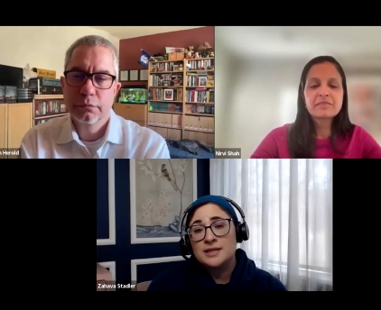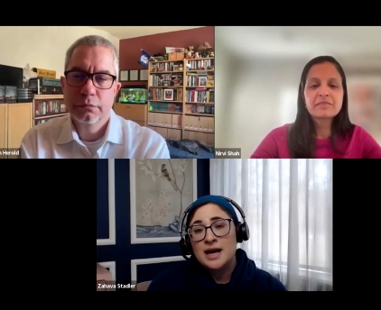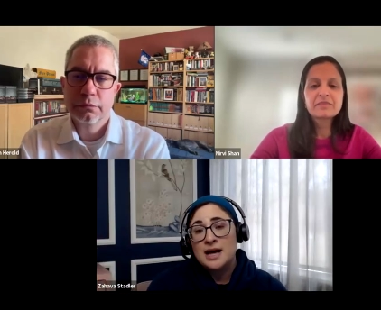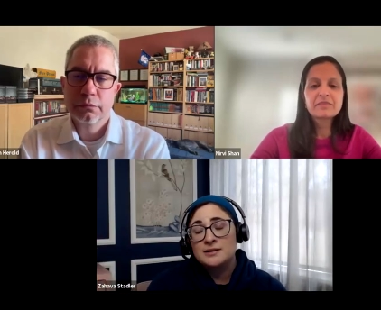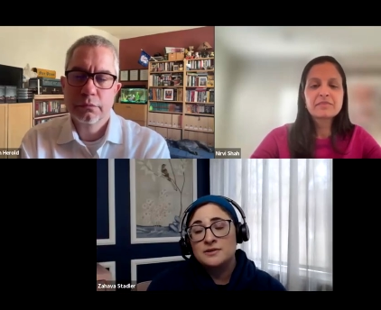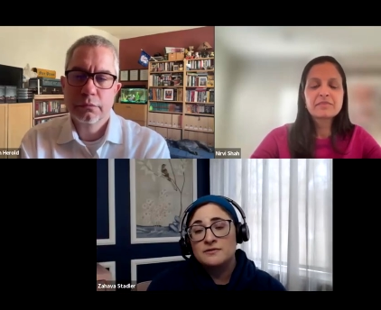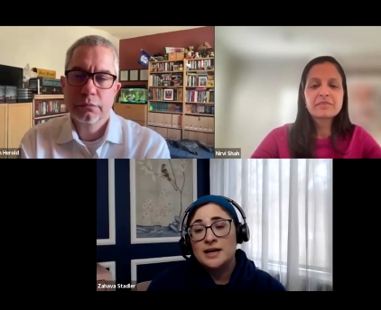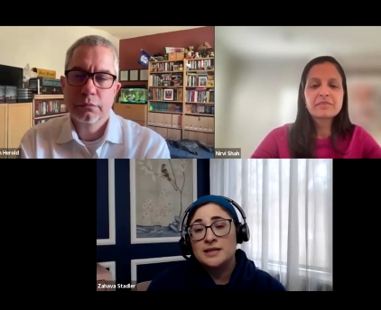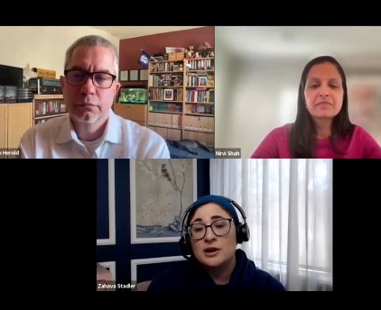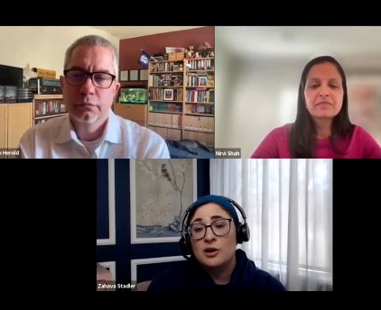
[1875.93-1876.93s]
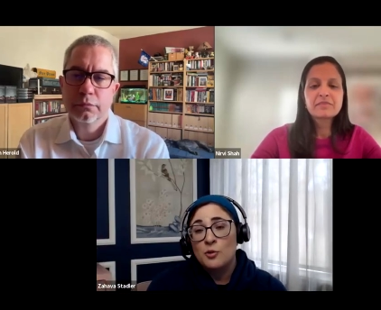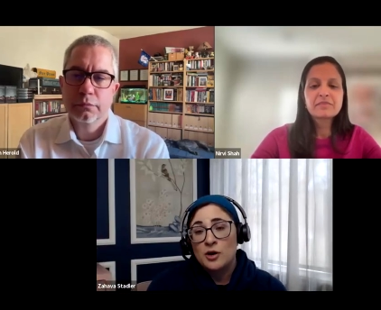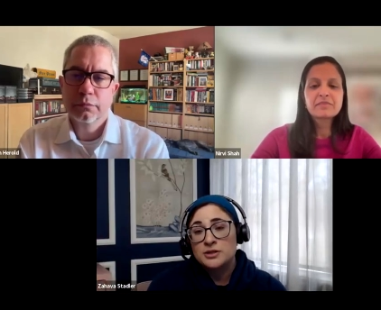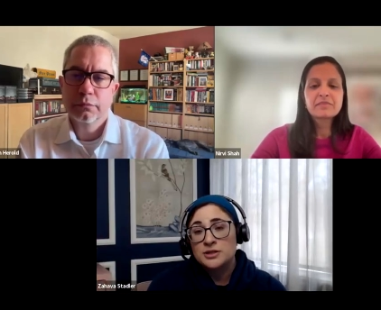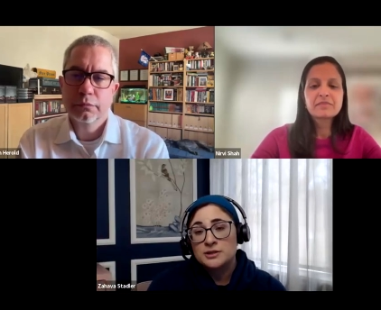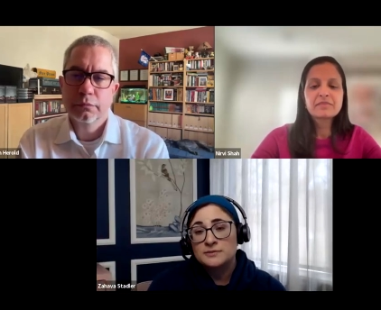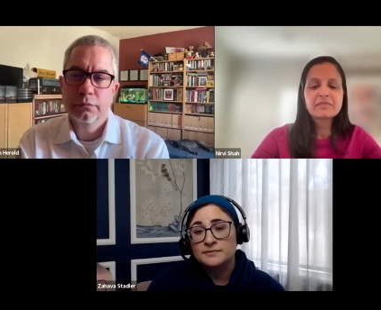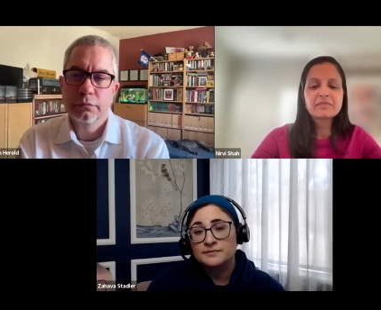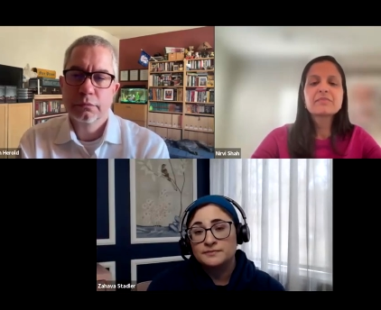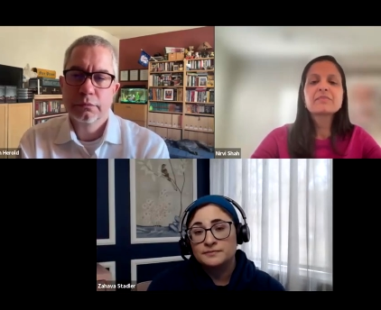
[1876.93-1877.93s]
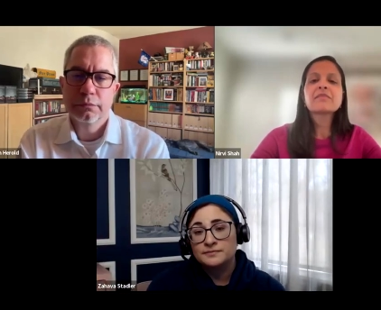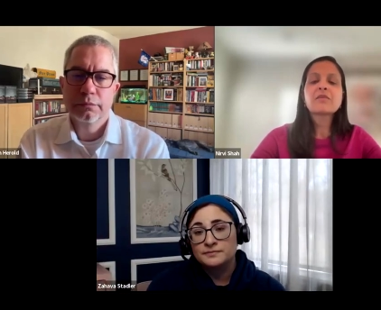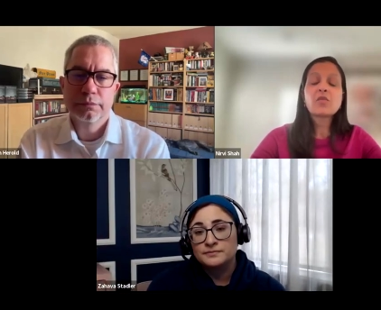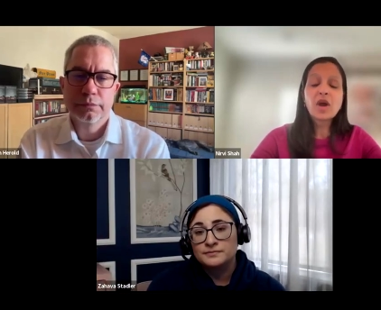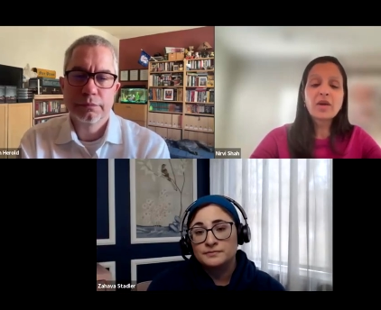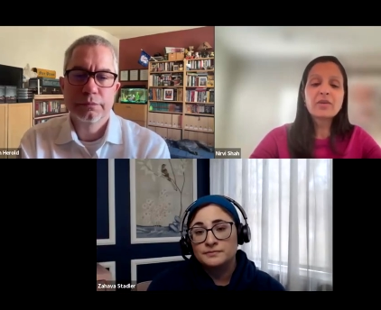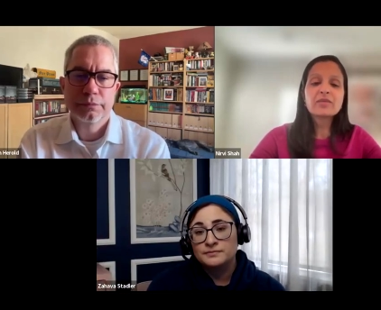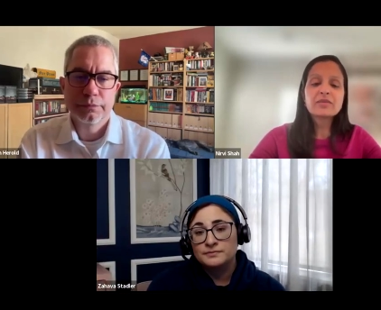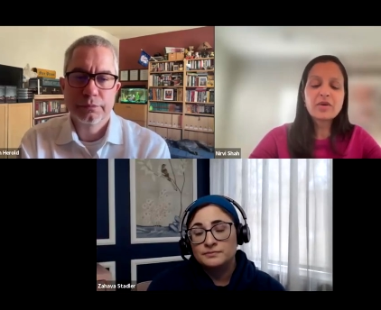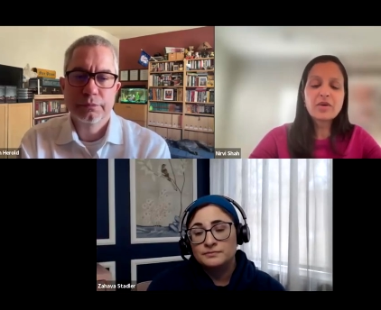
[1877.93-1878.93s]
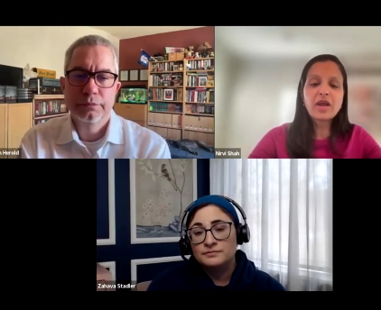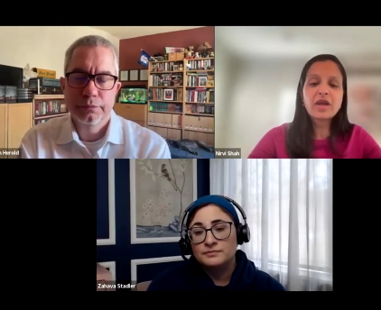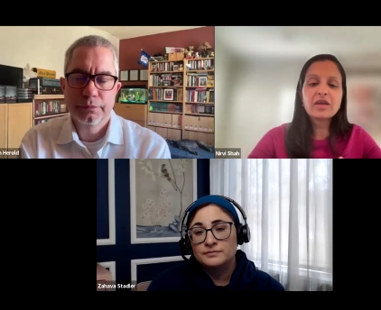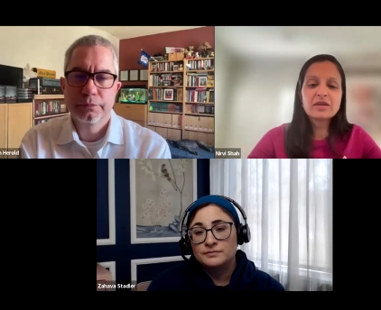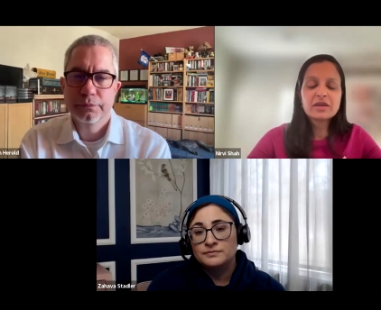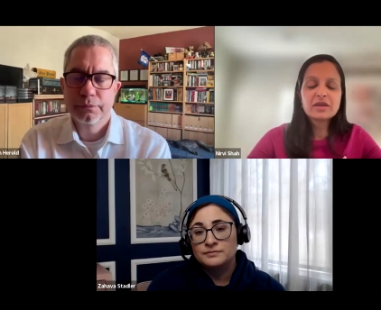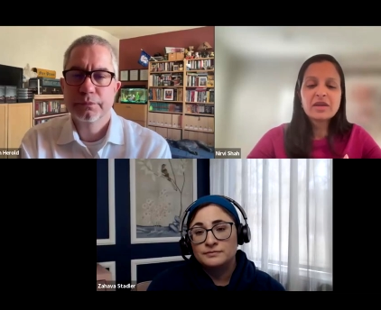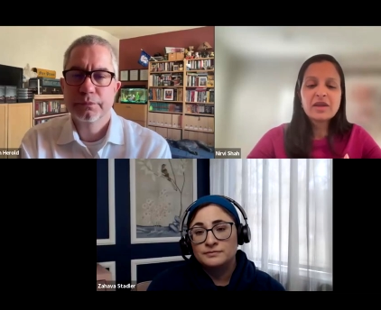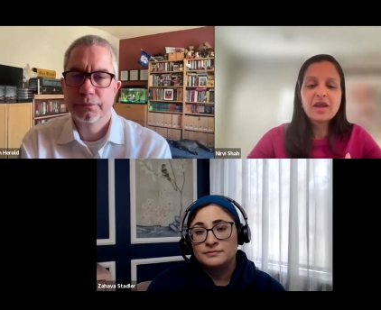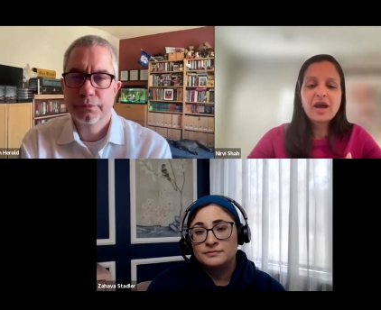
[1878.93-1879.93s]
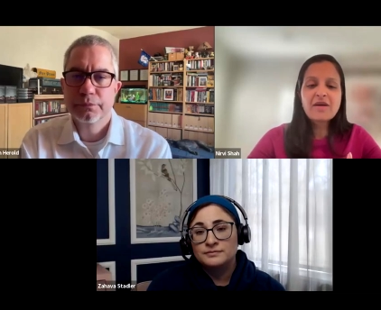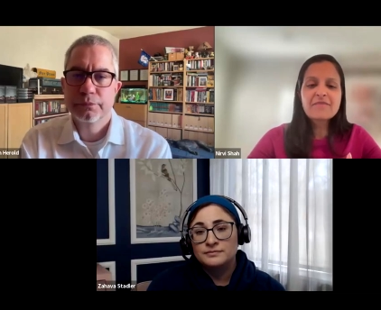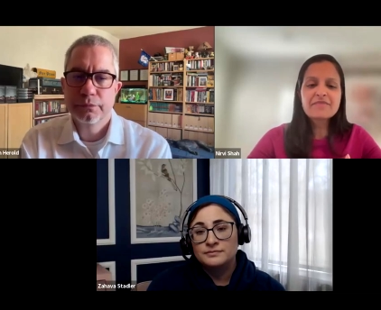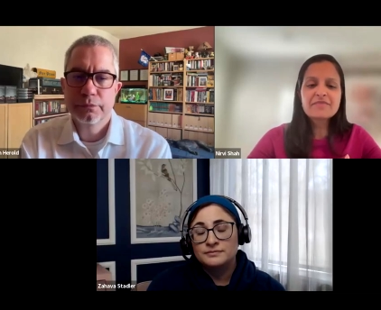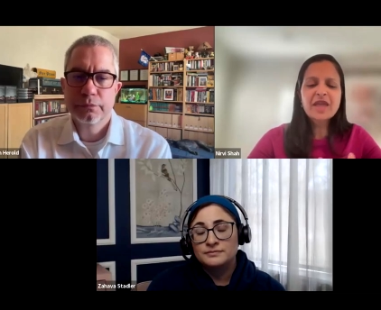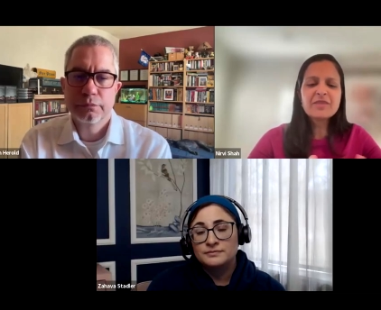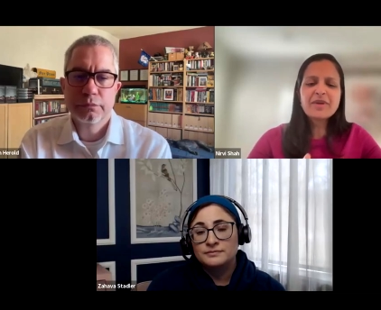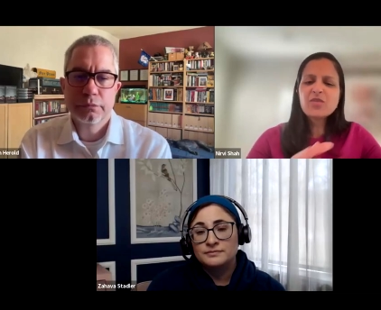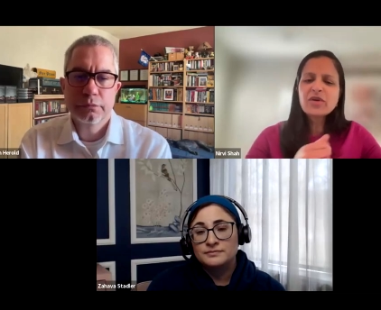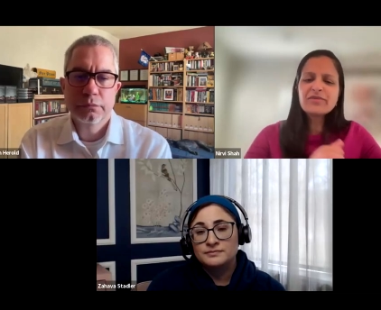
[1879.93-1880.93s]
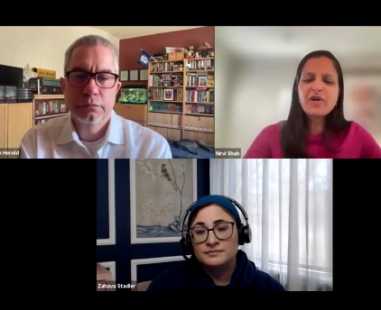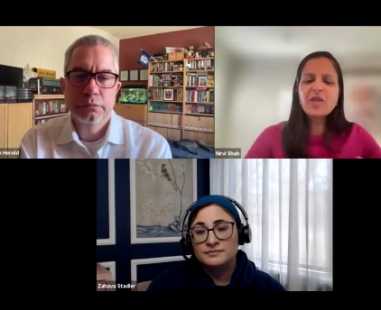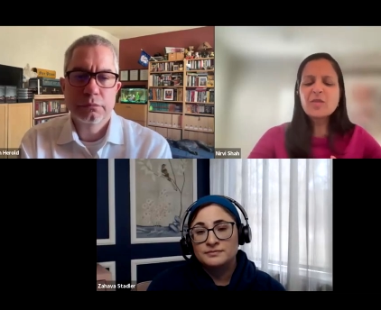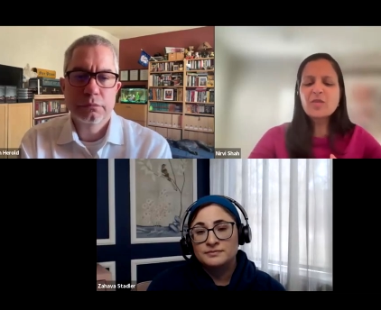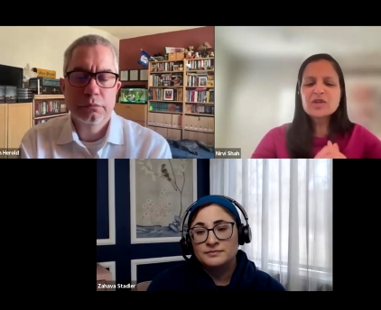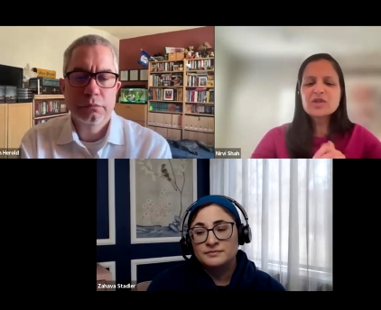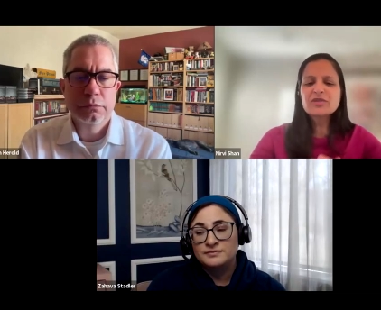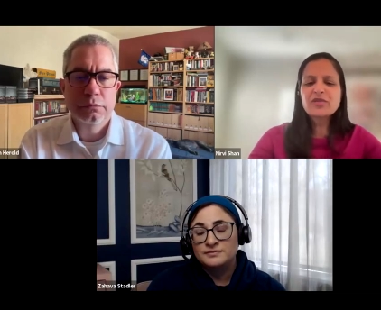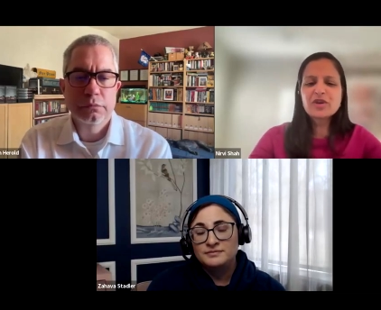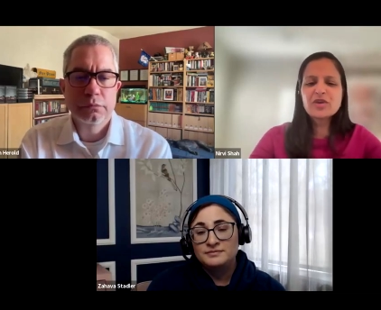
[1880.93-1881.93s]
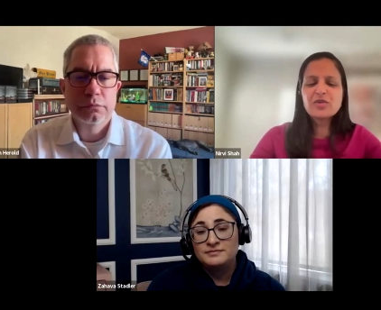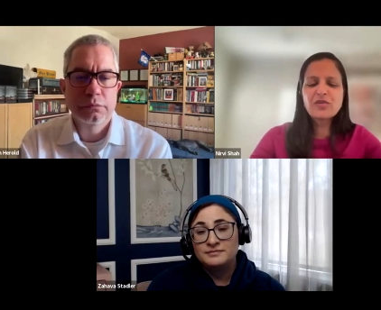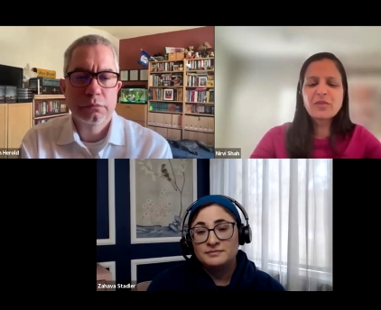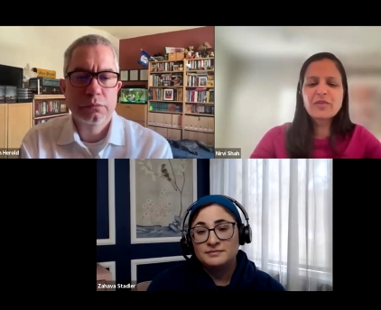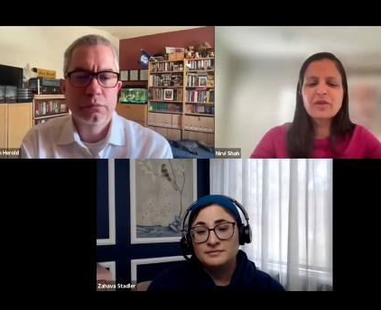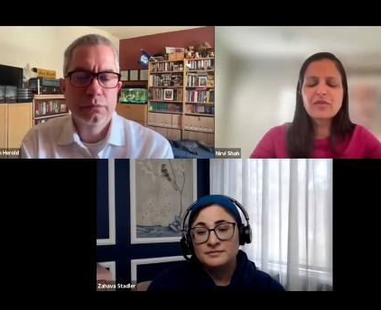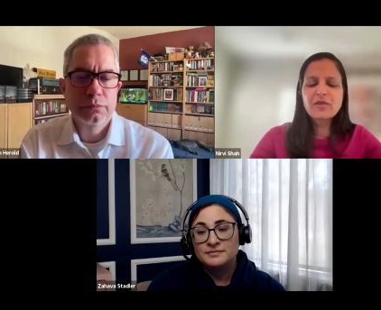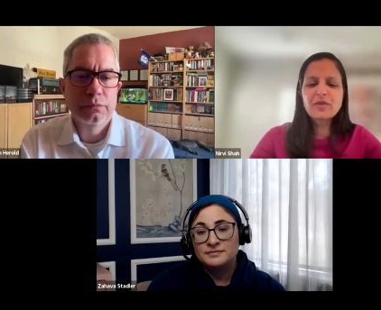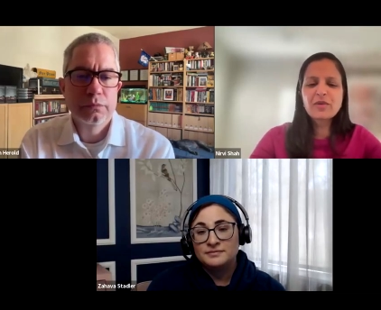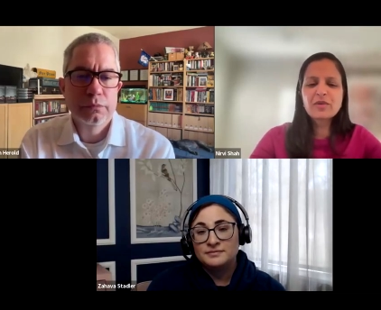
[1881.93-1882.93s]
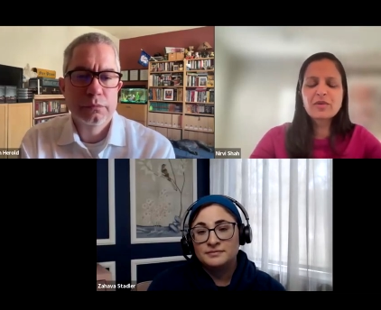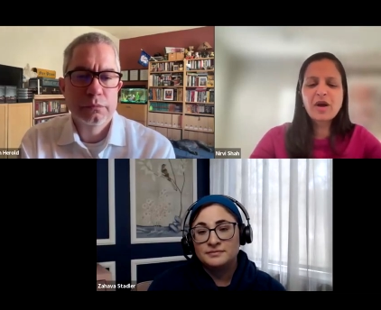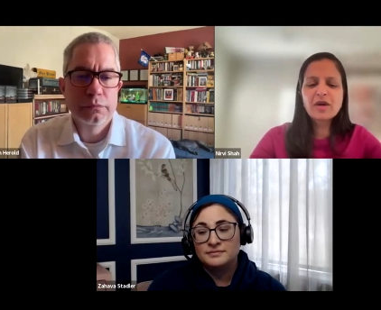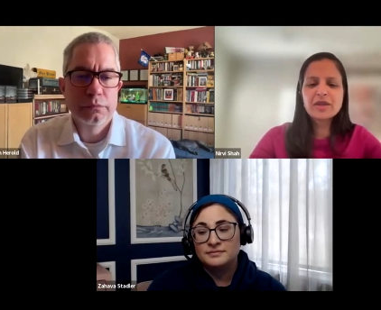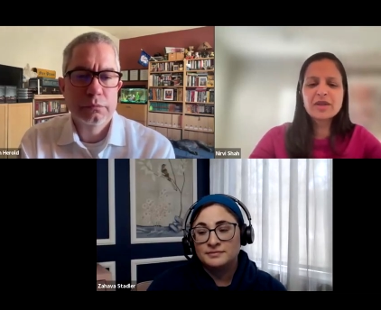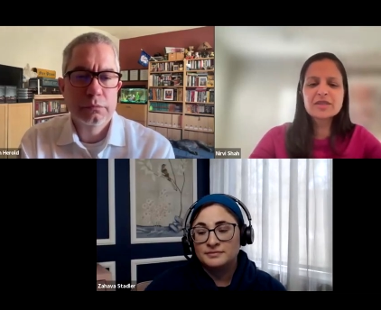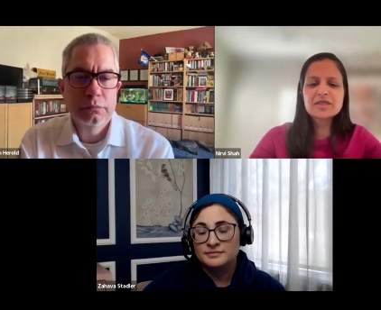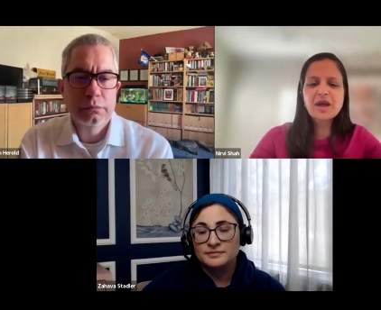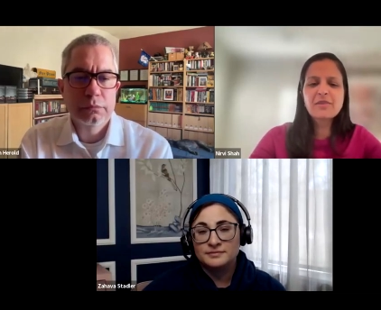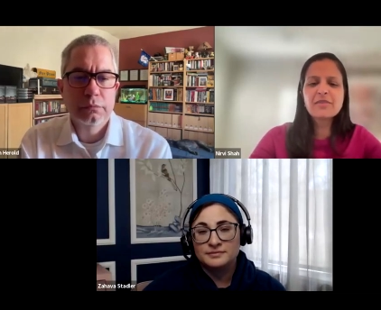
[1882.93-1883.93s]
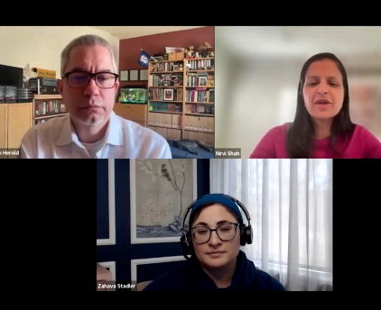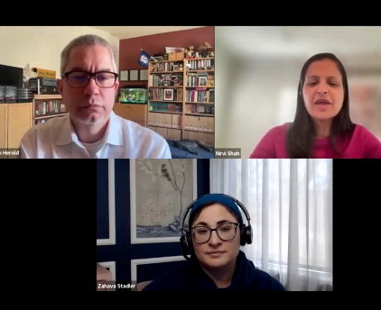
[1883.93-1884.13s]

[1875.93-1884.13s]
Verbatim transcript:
Speaker 1: kinds of divides are worse. Wow. Okay.
Speaker 2: Um, and Ben, one follow-up question for you from the from the audience. Um,